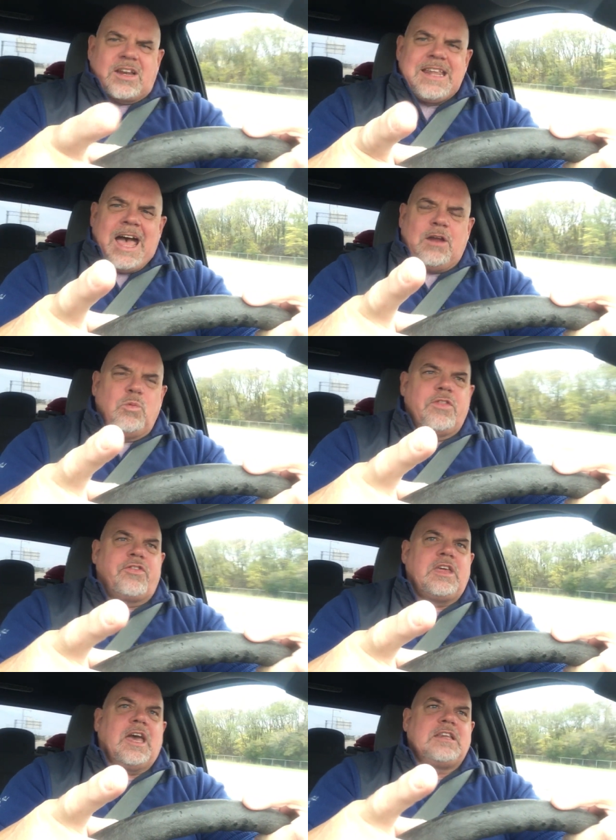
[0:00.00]
not with
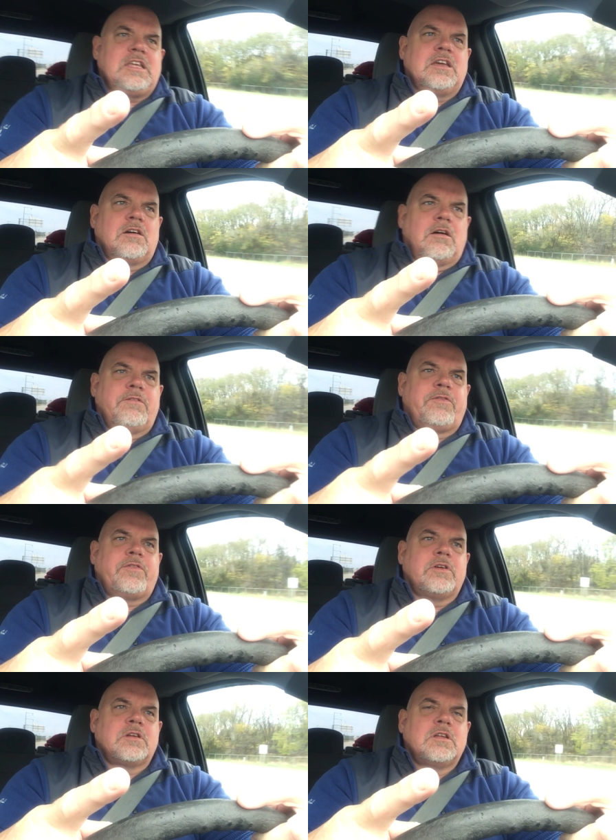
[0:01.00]
the idea
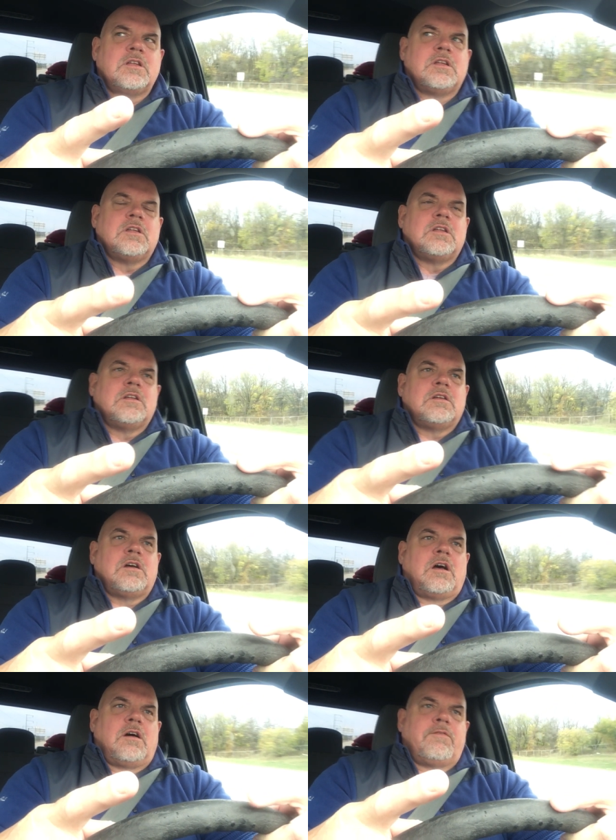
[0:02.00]
of
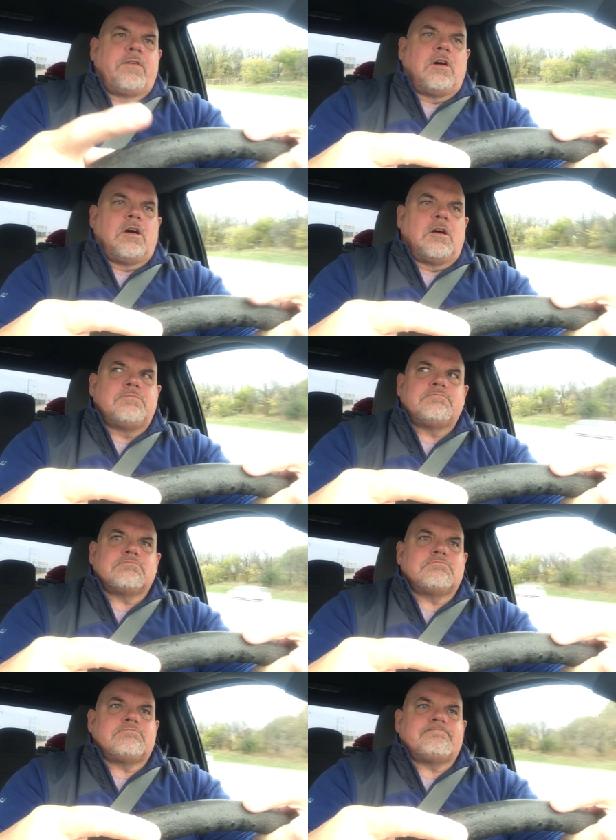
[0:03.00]
of uh,
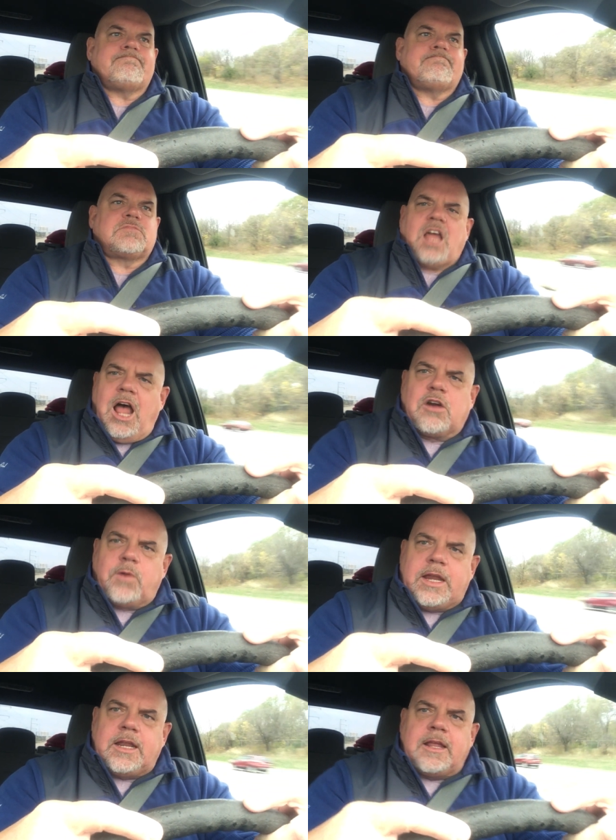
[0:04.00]

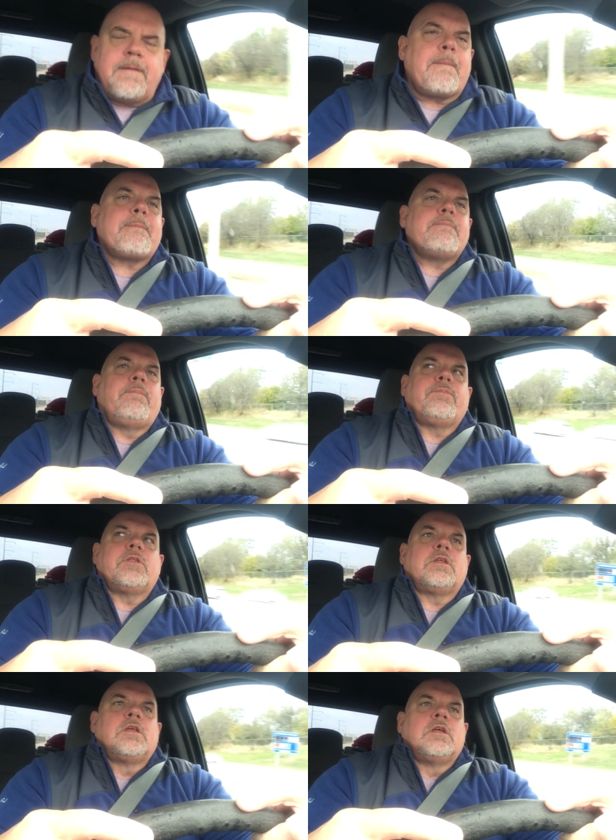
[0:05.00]
tolerating it,
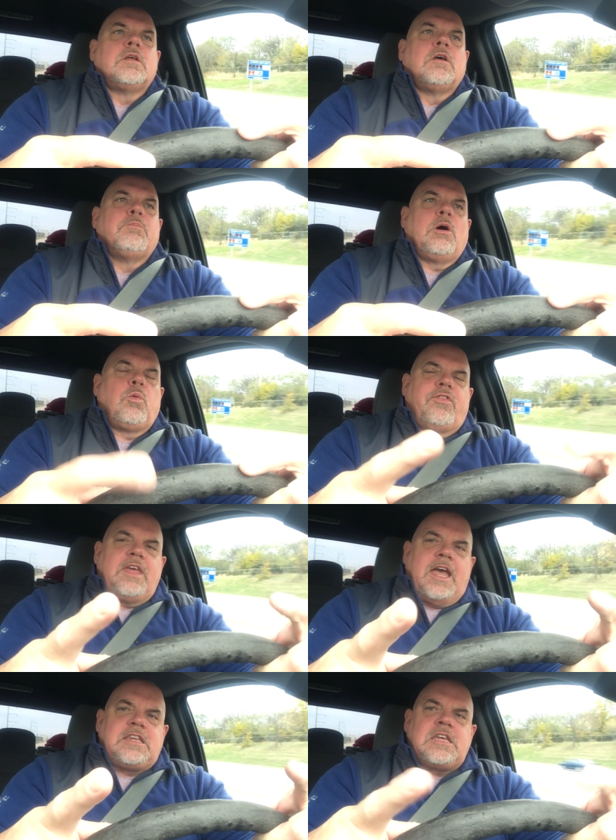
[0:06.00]
but with
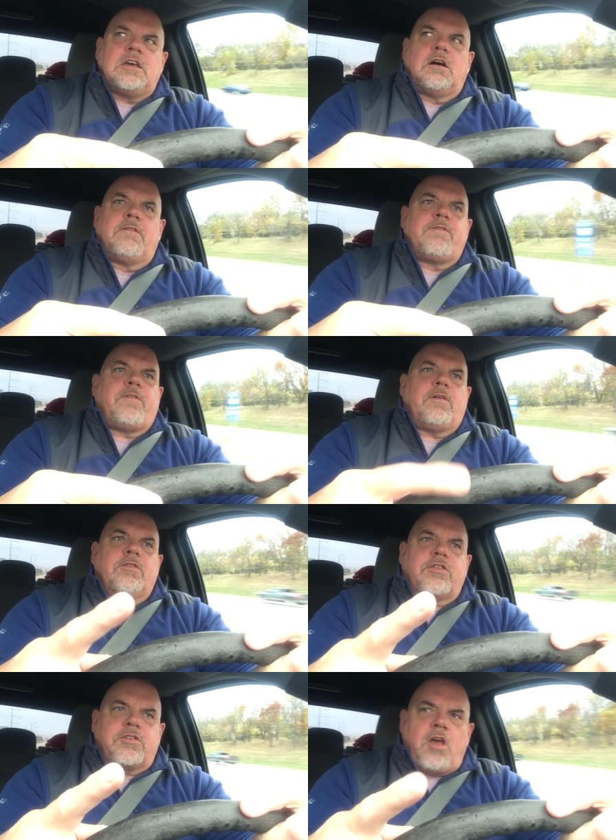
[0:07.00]
the idea of
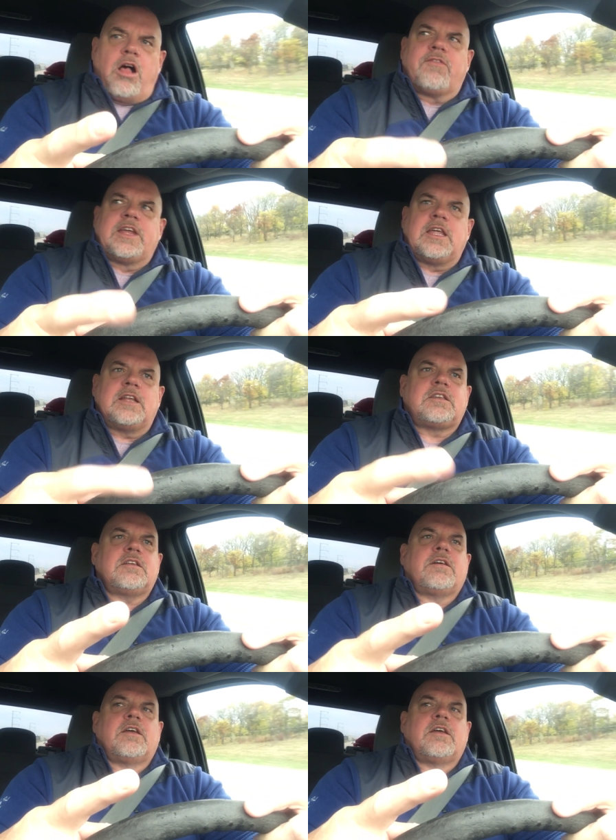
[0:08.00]
solving it